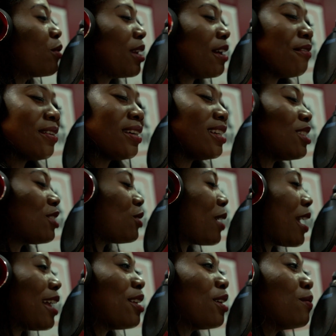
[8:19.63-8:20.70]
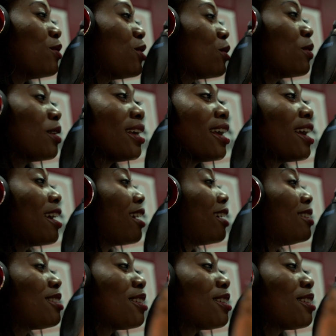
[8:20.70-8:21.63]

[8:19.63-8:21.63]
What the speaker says: Whatever it is you end up doing, hey,